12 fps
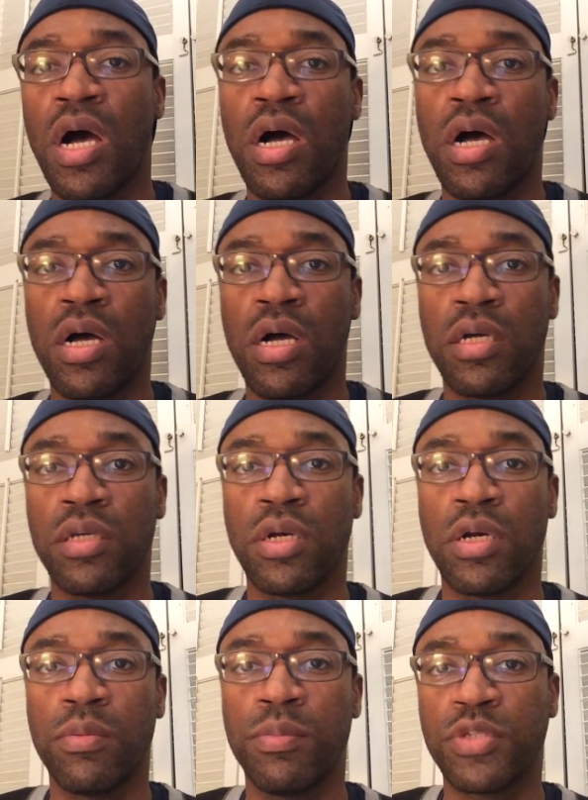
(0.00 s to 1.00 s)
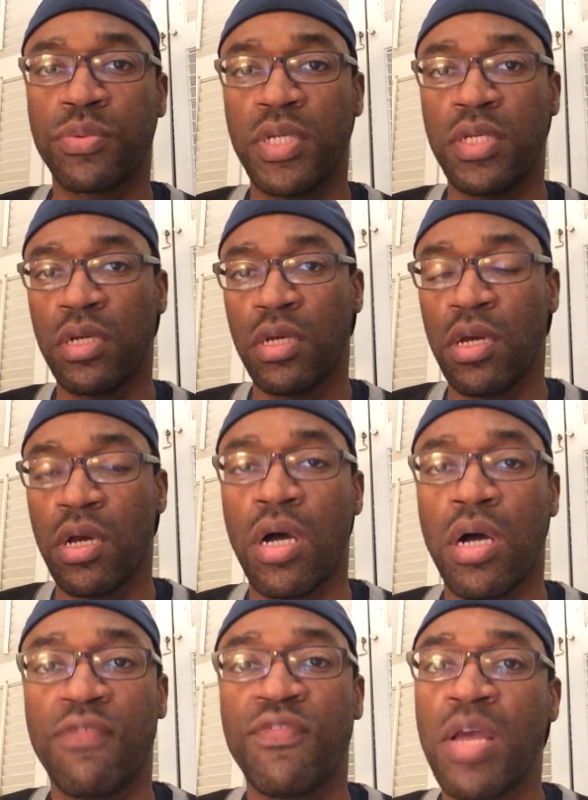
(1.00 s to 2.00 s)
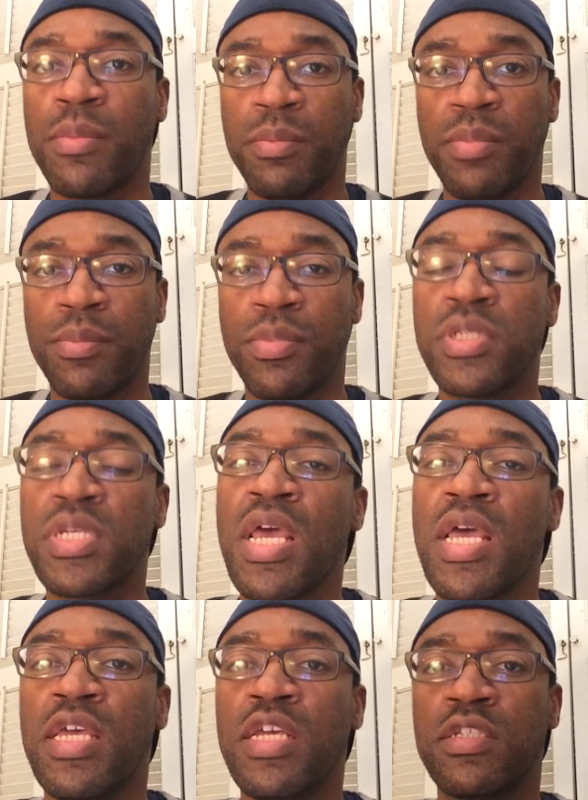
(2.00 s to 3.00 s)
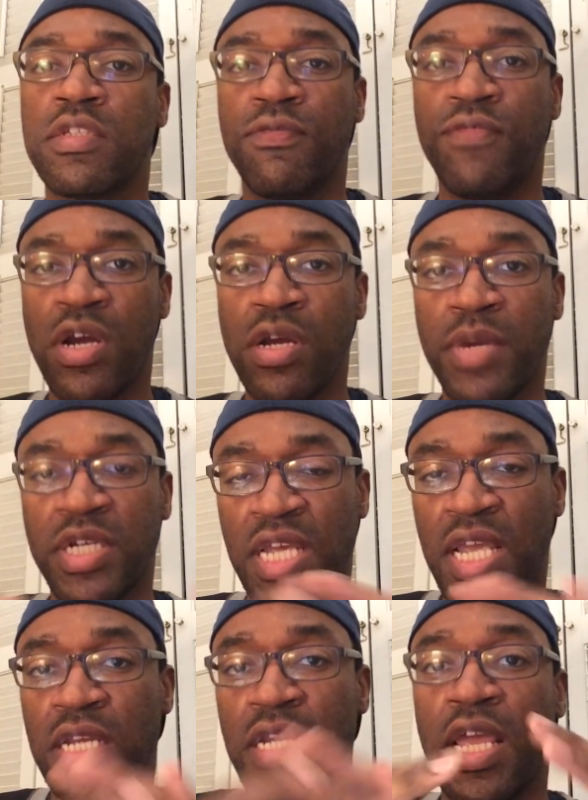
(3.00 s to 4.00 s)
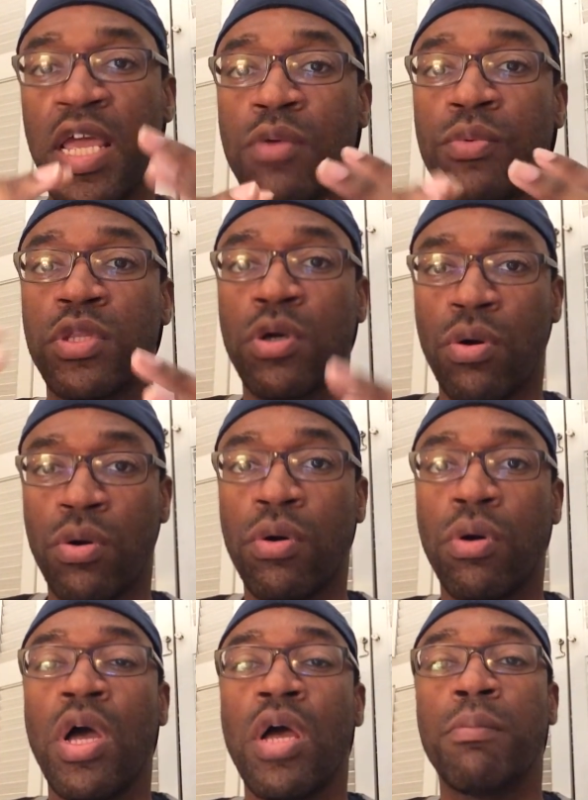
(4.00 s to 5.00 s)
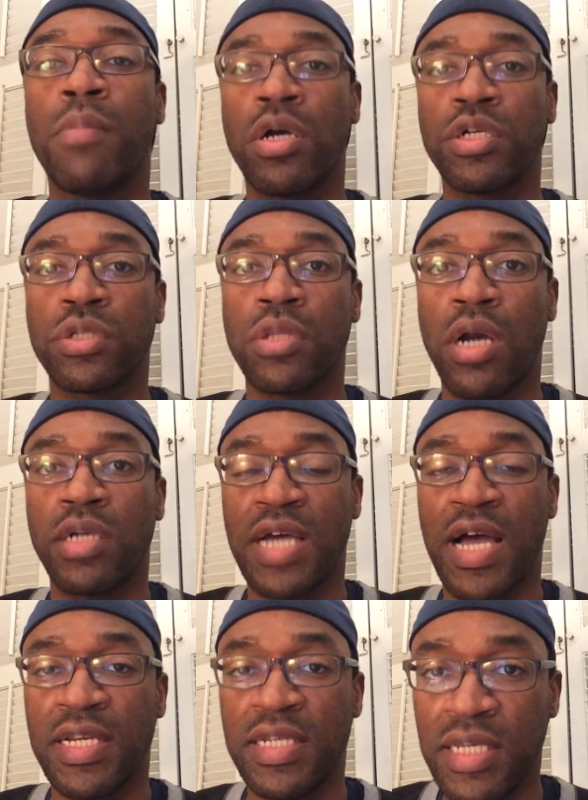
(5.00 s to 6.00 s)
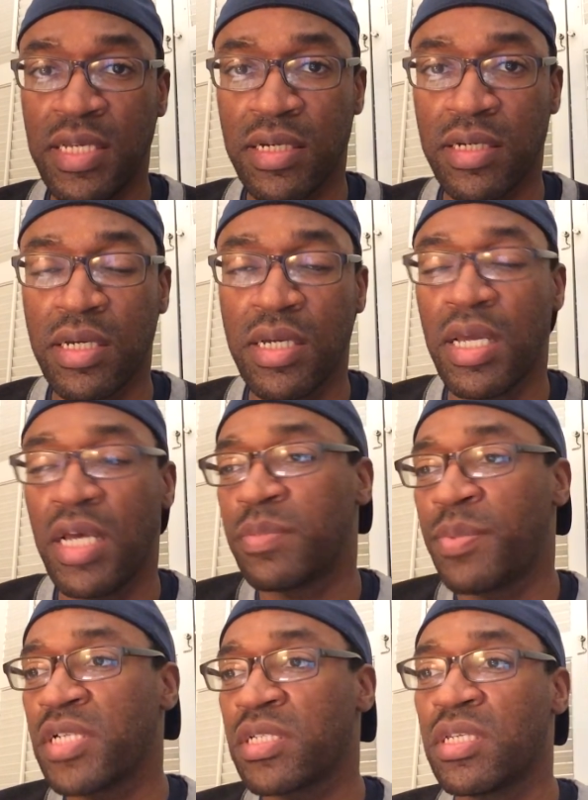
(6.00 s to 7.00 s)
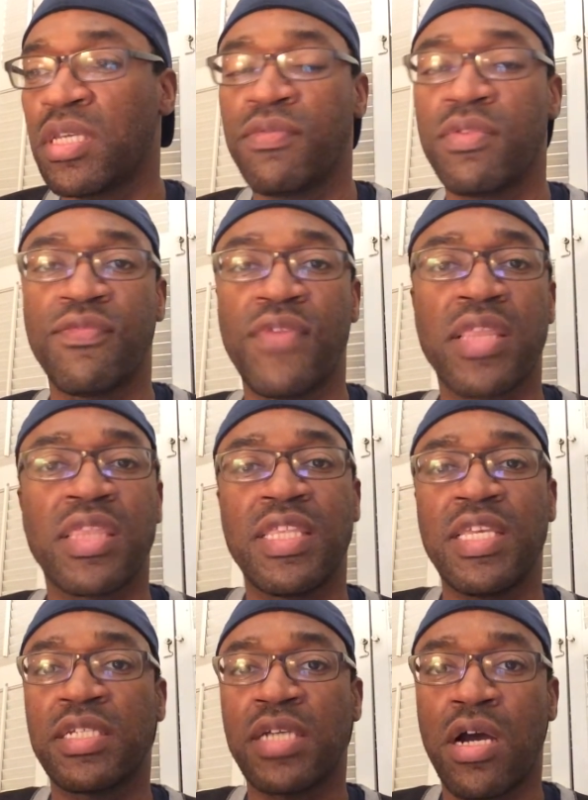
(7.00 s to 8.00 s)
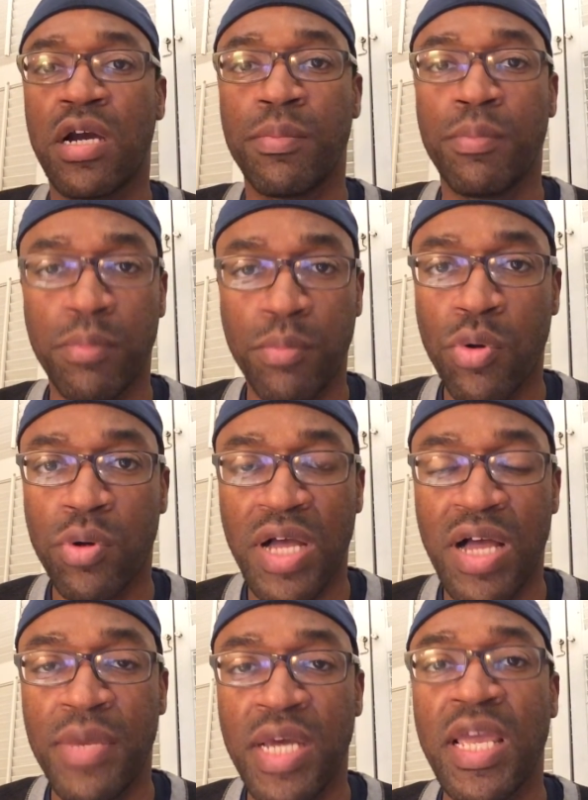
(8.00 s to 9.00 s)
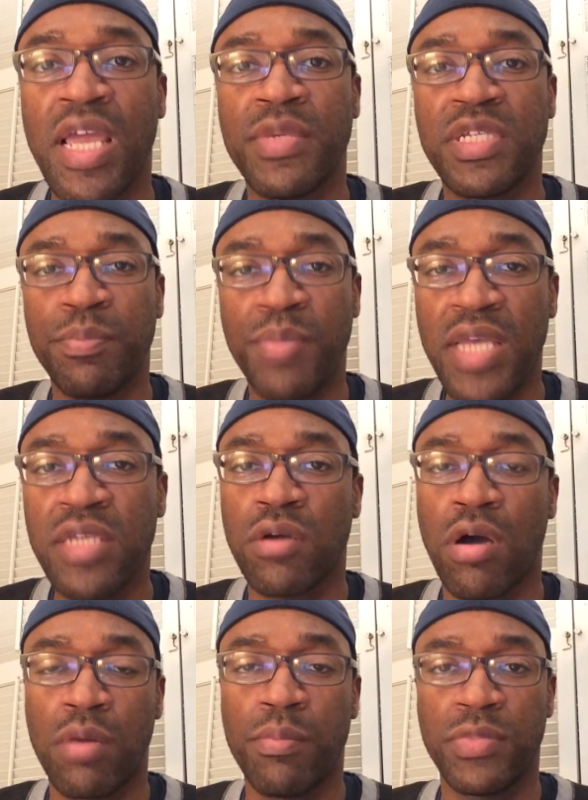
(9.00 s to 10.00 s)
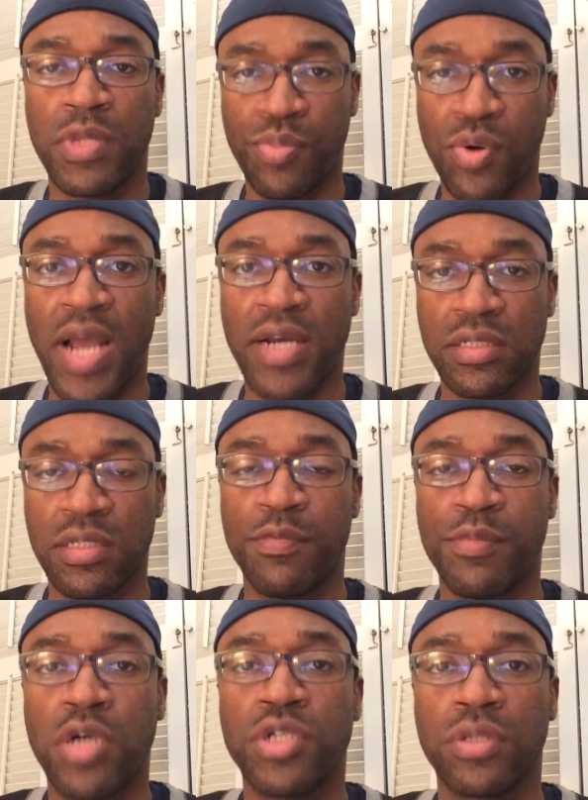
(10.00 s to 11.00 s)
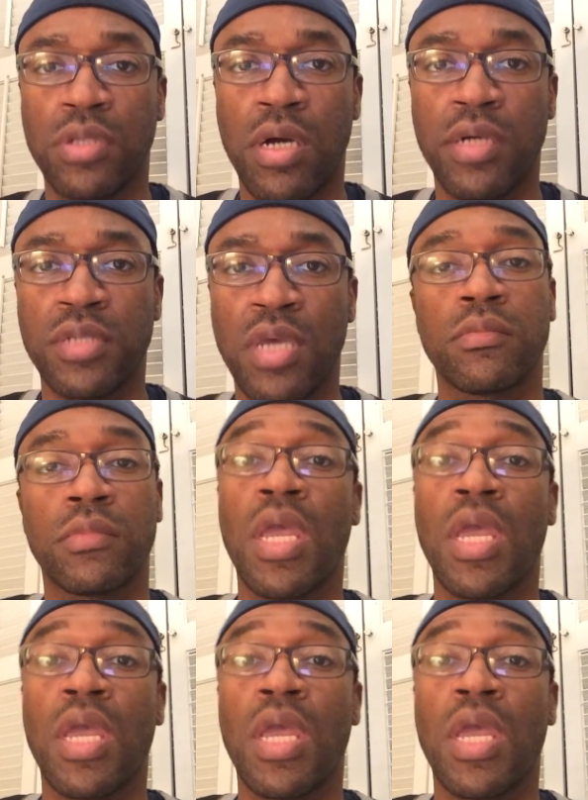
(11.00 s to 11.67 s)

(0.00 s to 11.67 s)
uh, you know between uh, family members is very much hand in hand with the whole martial arts idea, especially given the fact that the entire Mortal Kombat game is based on the practice of martial arts.